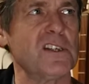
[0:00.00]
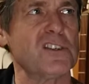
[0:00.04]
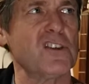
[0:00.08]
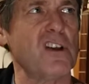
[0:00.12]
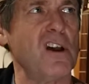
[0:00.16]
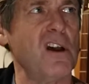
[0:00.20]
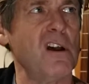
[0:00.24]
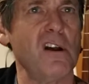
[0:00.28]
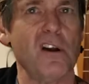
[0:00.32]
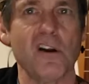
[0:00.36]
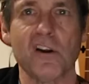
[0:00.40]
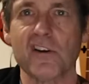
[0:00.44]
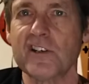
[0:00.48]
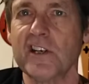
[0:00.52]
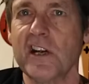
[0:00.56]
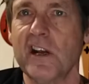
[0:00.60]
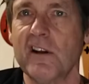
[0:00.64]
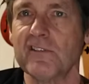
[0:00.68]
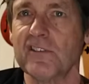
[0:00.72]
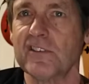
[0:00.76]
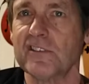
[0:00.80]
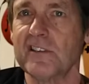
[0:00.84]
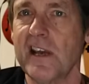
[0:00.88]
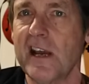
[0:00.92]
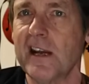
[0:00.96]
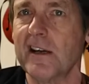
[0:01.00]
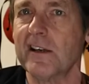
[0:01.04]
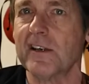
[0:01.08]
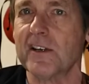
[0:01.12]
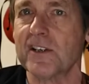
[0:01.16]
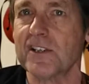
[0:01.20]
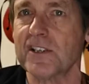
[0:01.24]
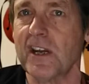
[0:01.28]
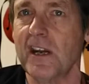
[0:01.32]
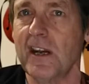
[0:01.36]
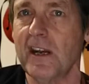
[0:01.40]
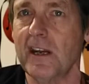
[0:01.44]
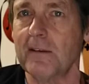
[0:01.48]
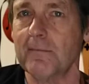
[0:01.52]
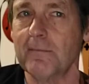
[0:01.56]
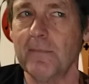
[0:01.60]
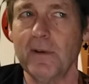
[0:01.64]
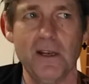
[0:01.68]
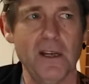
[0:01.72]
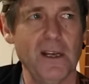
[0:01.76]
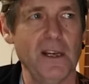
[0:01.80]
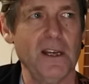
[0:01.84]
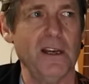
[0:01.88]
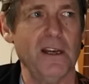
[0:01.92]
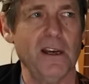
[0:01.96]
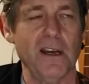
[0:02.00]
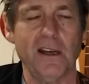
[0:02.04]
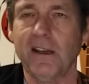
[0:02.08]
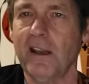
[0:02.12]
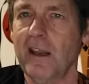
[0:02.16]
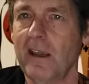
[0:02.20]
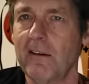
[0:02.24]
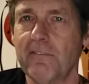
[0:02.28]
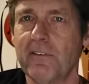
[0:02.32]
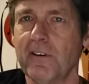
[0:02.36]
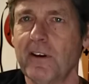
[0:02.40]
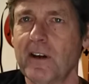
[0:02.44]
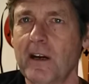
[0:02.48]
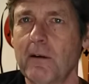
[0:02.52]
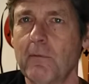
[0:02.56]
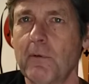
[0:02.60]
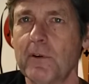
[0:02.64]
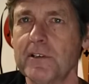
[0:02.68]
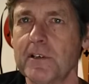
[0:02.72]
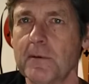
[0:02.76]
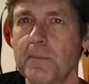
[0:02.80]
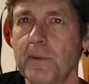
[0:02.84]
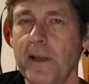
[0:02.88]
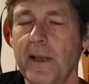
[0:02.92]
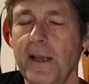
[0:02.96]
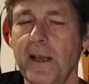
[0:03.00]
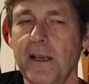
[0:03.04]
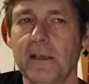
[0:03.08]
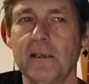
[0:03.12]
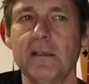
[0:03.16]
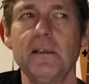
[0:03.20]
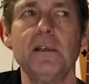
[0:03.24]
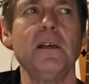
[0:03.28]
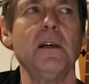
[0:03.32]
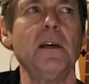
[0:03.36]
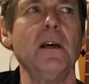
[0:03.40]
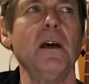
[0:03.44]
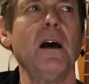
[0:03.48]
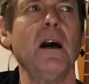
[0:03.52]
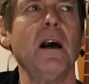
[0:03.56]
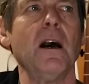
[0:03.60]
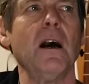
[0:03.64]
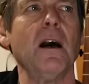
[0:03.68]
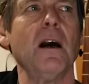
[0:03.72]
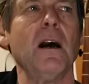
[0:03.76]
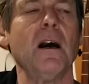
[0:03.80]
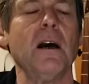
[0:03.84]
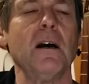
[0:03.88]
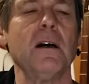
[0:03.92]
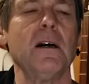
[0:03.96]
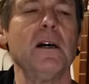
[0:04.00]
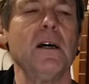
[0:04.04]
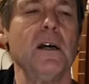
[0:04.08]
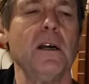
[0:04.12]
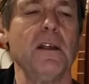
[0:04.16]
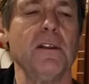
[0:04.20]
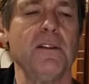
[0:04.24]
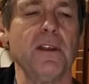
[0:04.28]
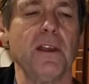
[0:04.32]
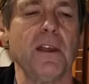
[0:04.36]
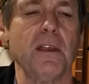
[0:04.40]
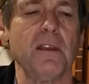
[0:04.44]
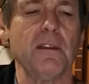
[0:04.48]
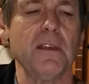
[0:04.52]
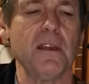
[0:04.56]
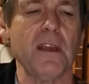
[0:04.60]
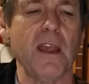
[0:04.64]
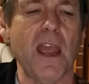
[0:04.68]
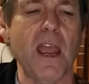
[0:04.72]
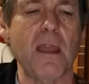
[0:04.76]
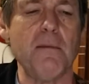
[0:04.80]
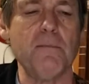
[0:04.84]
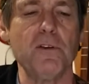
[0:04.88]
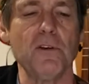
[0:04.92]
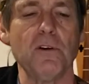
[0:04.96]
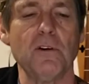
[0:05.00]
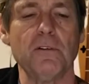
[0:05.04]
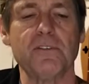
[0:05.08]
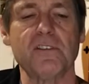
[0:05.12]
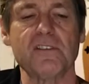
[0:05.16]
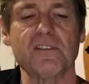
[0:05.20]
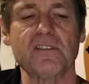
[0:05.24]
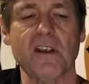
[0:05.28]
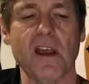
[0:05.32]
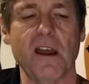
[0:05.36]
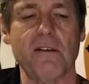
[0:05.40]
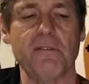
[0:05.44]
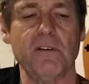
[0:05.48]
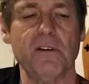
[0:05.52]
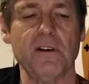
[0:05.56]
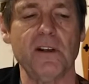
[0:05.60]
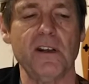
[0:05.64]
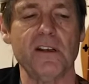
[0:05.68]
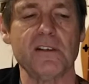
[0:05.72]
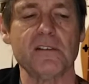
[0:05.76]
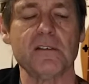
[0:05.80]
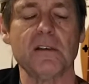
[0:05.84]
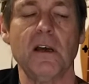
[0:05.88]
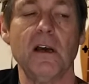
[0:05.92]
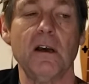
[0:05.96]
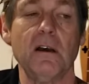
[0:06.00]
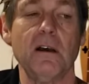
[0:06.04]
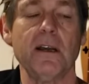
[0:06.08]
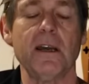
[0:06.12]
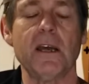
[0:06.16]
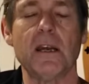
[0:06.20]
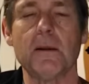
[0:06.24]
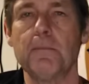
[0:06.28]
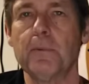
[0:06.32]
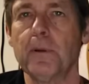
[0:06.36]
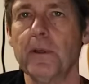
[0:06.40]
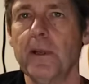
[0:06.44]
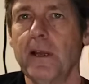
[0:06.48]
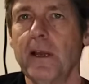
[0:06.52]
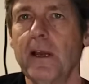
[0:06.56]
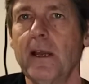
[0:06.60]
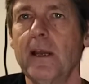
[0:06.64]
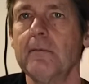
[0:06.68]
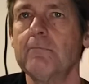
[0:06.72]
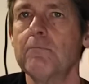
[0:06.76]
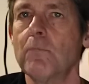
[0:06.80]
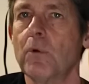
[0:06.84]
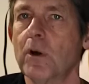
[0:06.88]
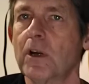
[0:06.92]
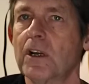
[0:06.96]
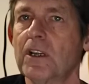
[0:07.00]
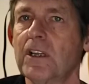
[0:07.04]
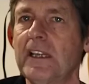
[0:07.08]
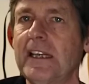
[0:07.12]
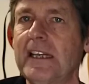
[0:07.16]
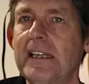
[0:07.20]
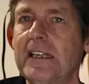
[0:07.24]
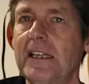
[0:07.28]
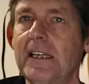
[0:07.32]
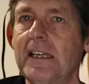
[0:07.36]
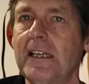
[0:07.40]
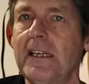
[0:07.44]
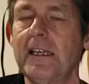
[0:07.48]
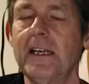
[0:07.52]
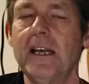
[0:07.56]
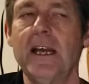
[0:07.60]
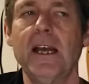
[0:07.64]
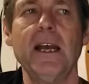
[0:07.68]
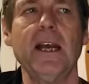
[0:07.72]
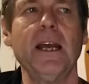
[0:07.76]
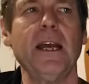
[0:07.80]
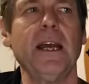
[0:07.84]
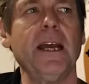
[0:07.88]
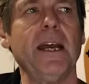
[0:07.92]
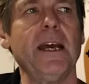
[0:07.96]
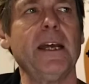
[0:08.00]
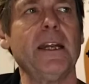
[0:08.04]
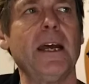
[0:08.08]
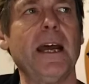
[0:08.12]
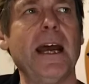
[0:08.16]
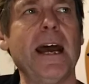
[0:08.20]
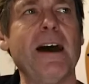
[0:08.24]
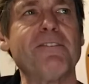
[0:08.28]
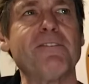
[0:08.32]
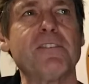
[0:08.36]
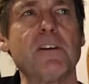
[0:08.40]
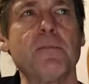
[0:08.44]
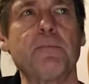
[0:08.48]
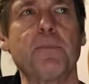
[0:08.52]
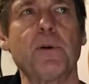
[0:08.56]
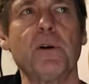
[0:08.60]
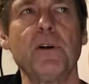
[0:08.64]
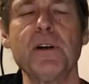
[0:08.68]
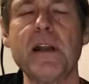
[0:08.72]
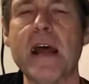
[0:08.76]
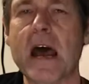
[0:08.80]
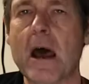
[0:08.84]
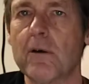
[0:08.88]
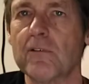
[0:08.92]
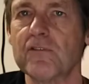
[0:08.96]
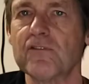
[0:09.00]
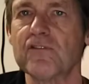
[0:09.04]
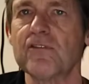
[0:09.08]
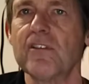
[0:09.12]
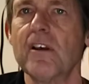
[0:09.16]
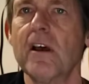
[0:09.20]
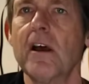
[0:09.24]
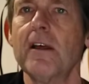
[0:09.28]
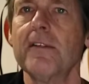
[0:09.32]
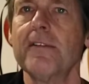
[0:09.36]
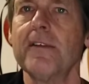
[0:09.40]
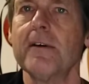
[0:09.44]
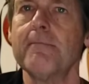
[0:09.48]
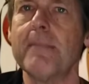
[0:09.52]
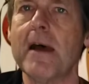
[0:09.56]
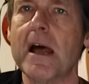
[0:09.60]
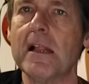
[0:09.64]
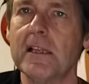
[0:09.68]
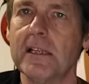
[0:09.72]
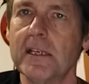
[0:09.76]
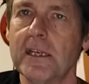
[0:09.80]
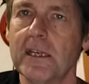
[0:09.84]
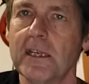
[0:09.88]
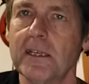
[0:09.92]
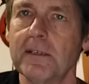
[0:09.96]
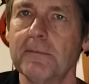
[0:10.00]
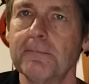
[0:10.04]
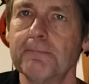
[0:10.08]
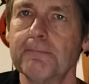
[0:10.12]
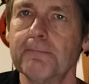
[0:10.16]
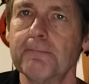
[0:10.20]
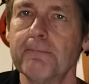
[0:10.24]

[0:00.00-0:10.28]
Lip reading: song sounds exactly the same. I can't figure out what you're playing. The aim you'll discover is, I got to play more cleanly, and I have to pronounce the melody.